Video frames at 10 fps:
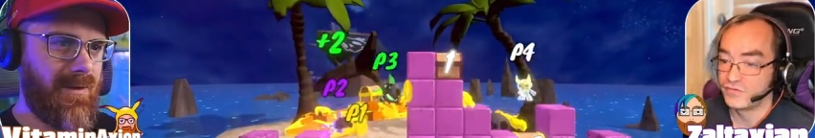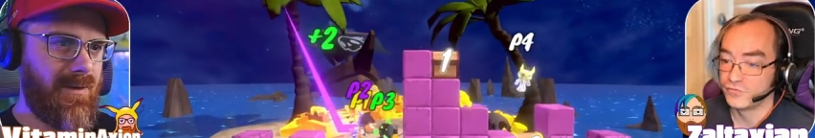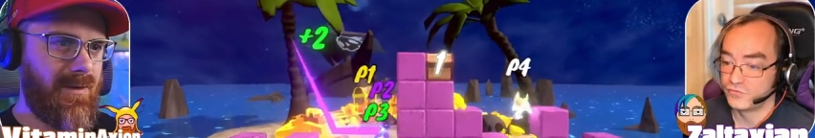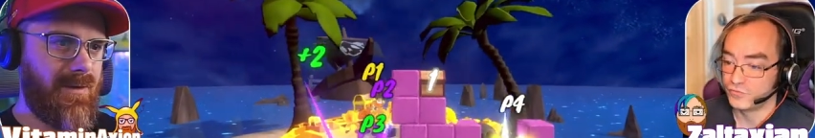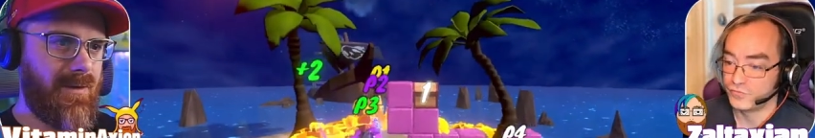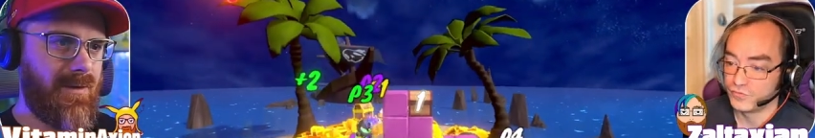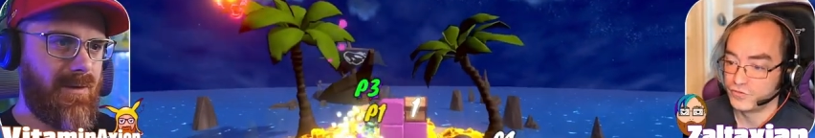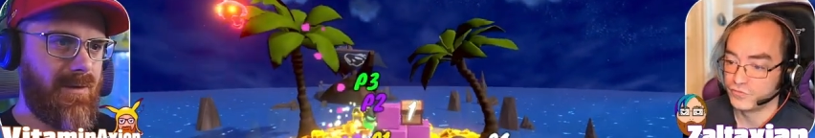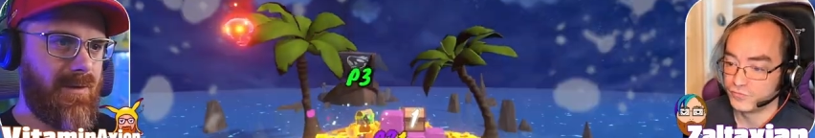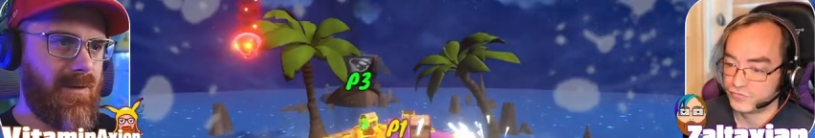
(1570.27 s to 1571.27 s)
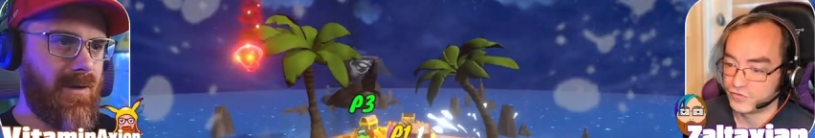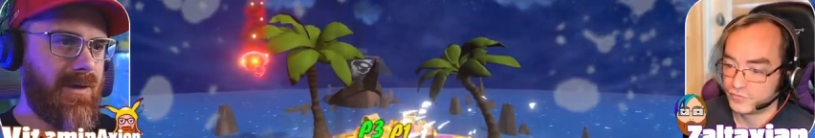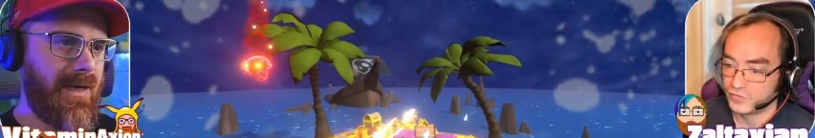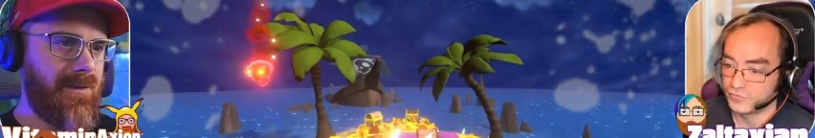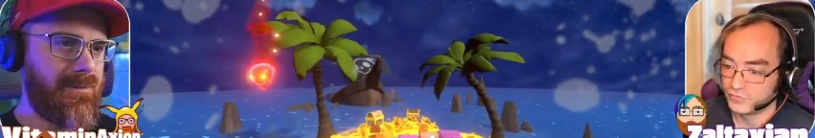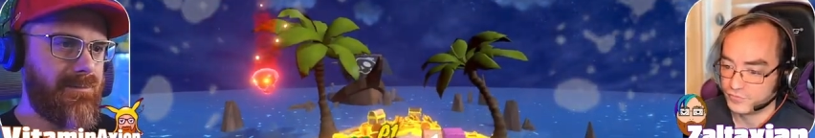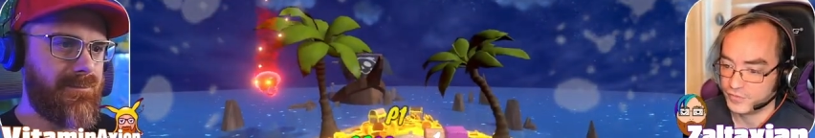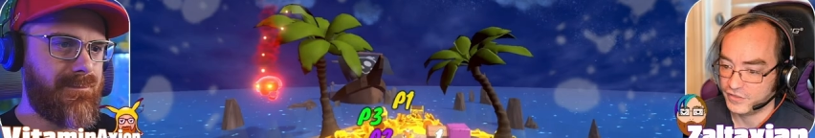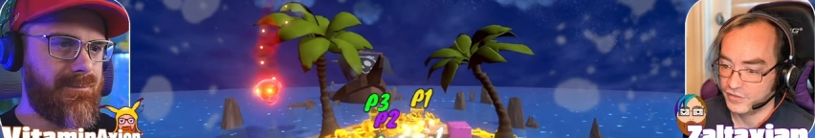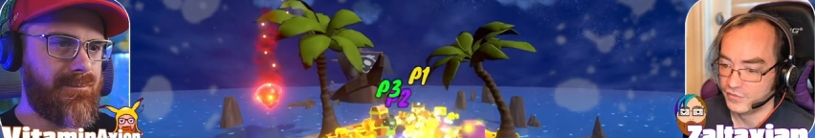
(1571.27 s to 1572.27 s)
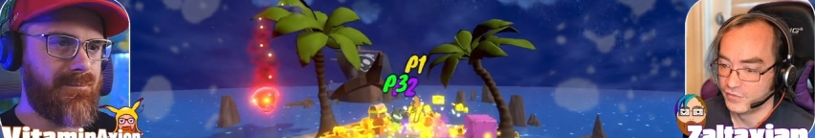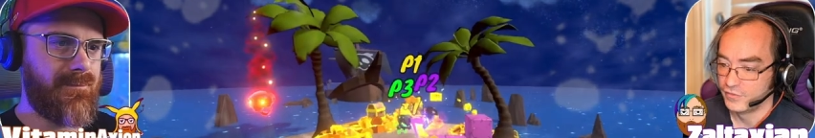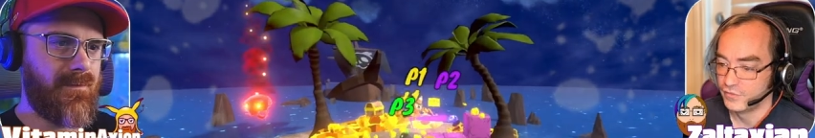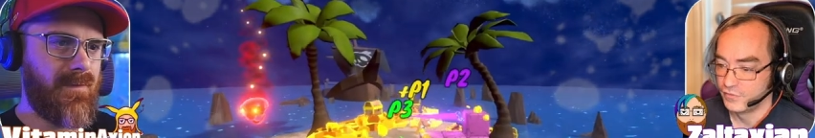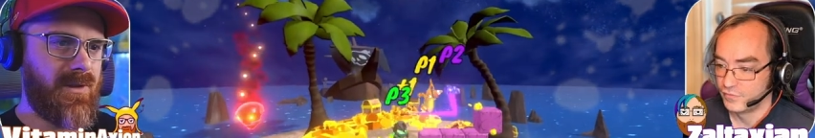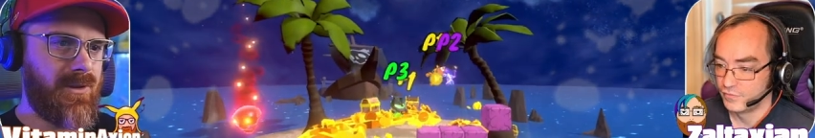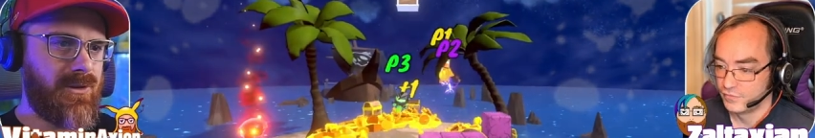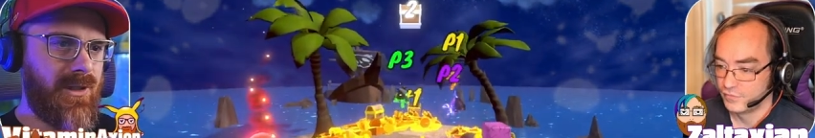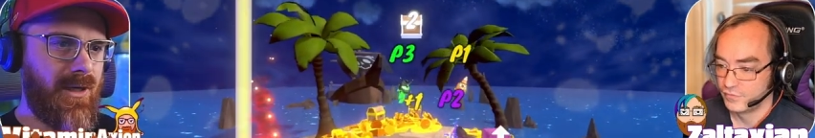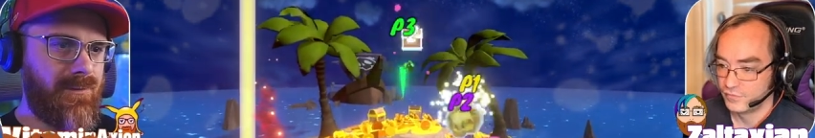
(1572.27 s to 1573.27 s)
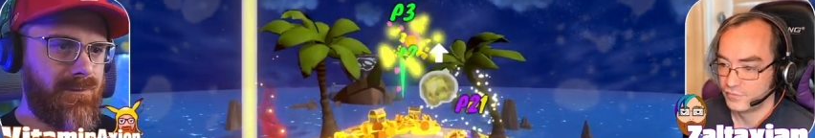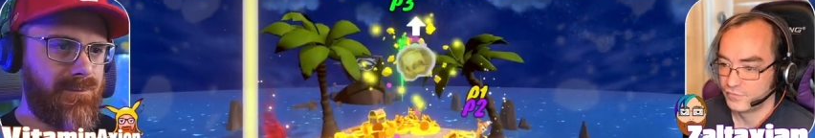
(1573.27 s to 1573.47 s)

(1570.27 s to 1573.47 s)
Speaker 1: else kills you. If you kill yourself, okay. you don't lose money. Good to know.